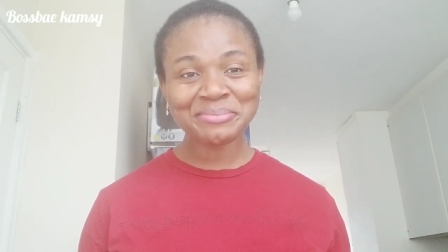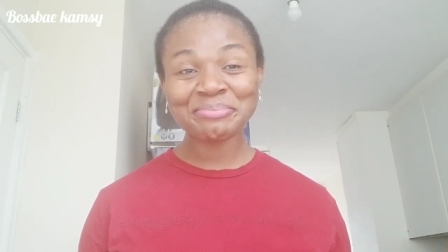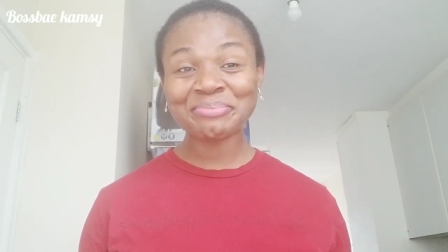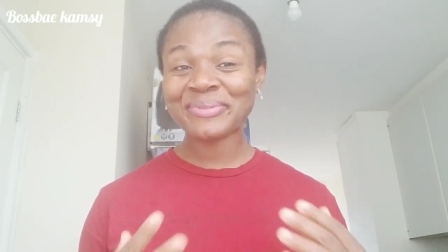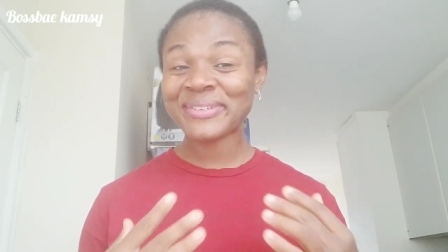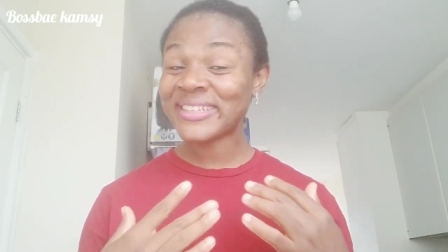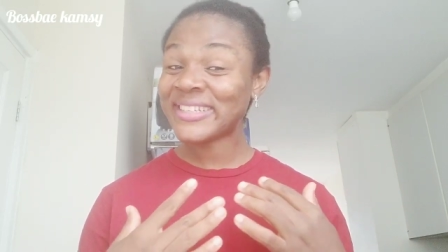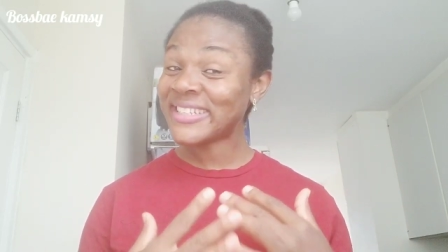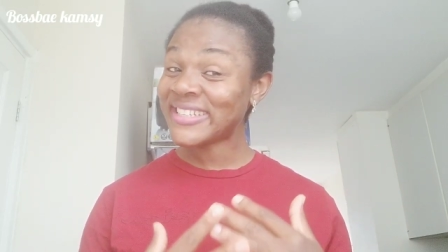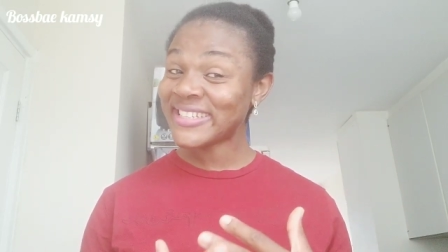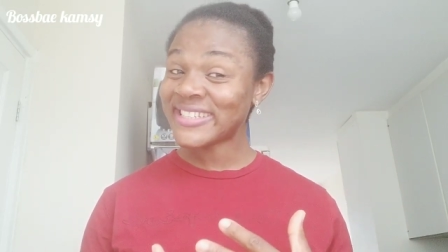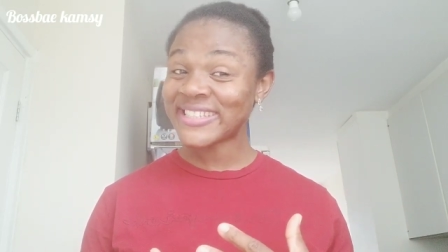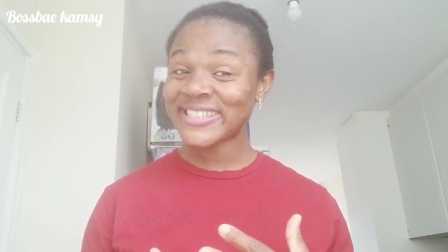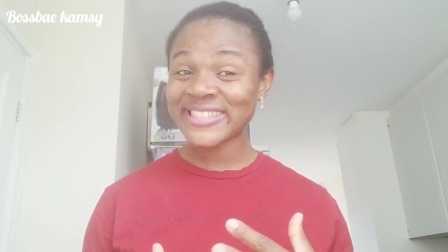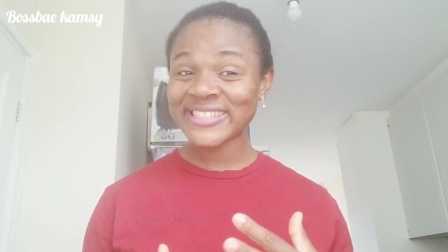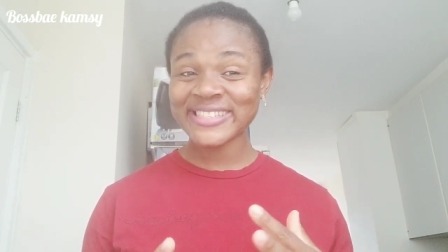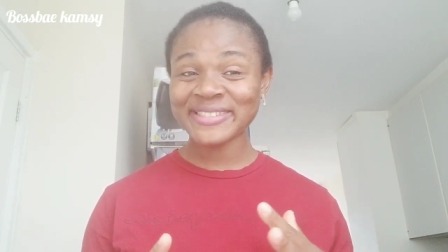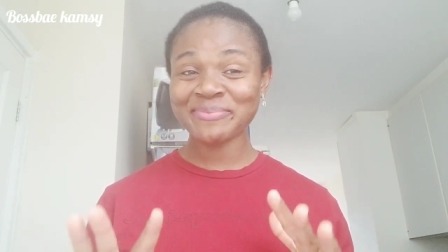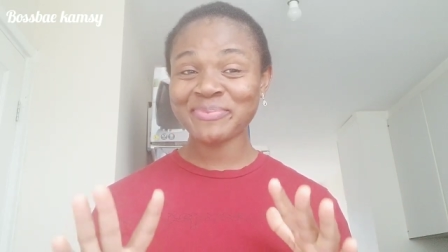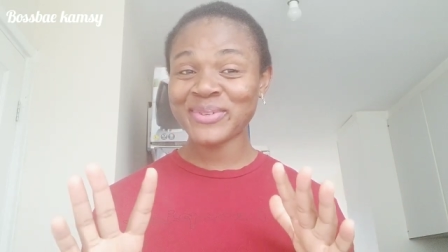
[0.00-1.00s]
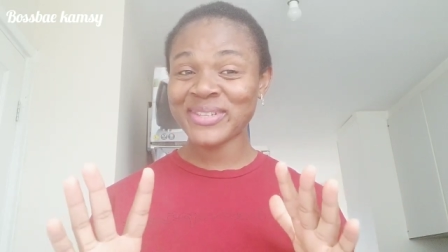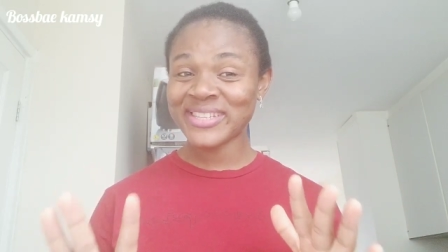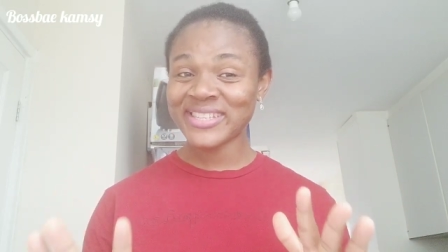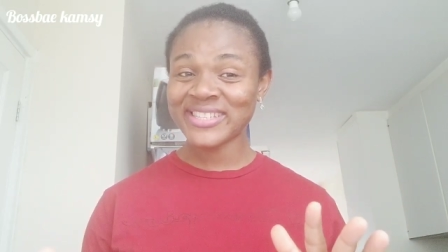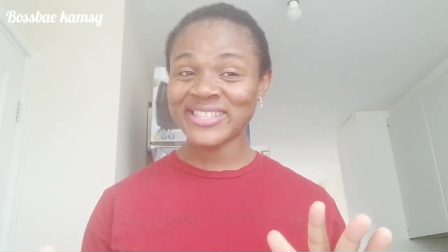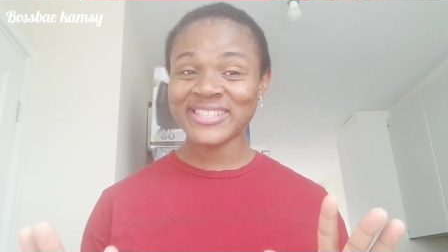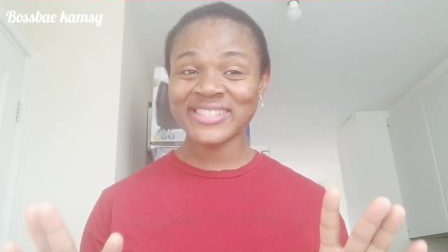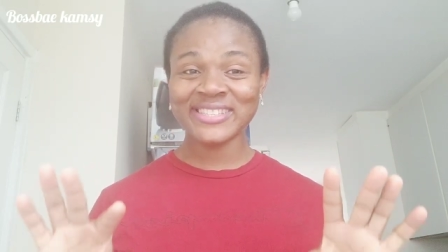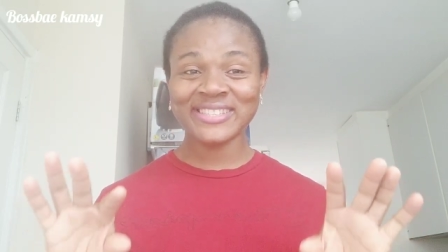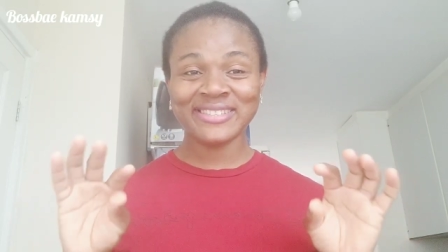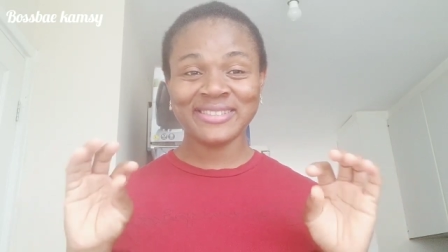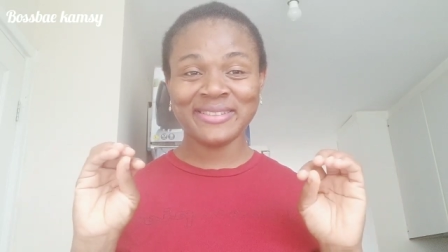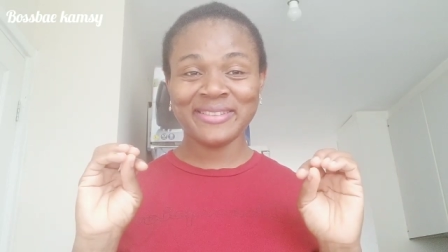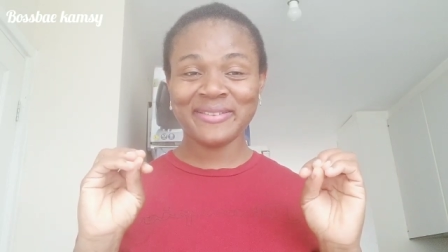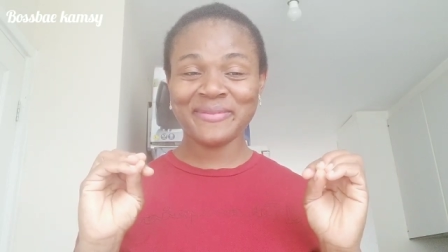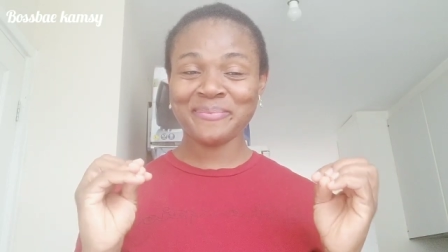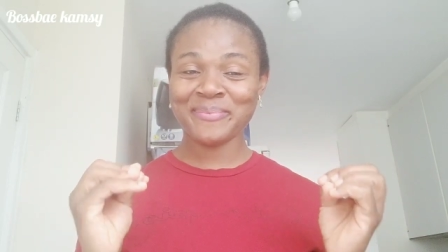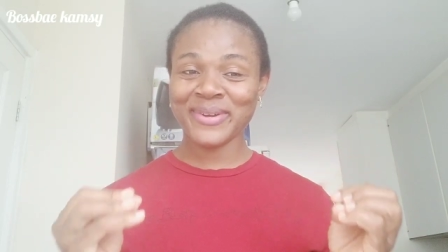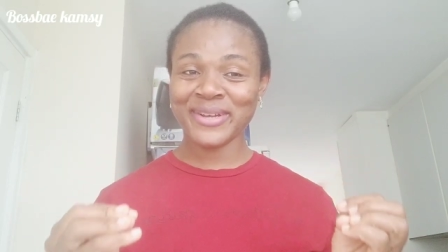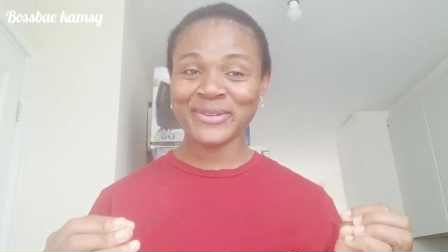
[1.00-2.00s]
Please
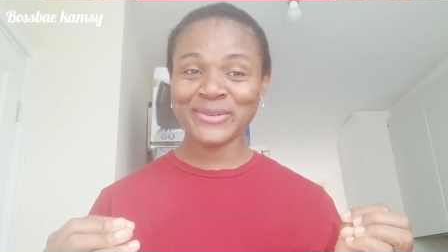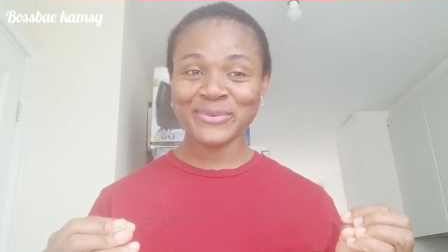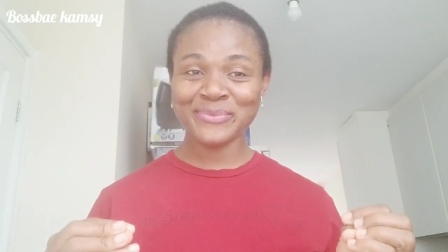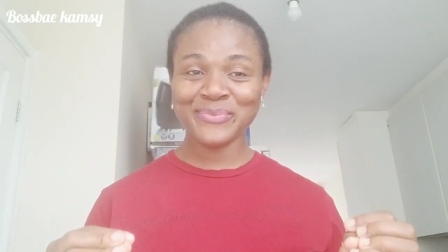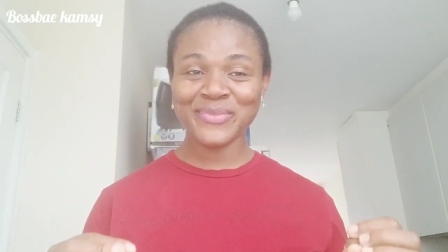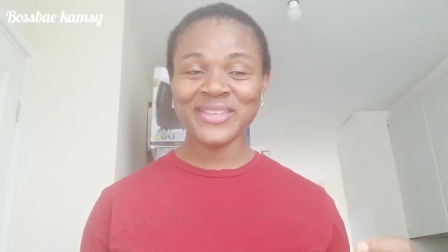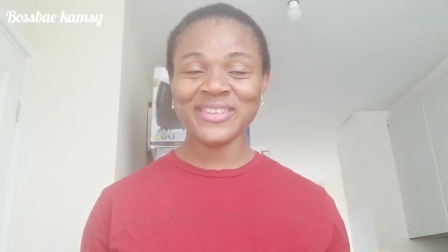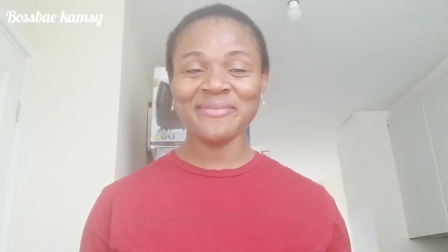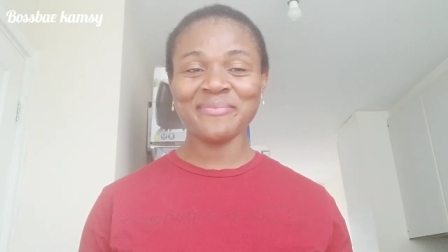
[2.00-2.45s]
pardon me,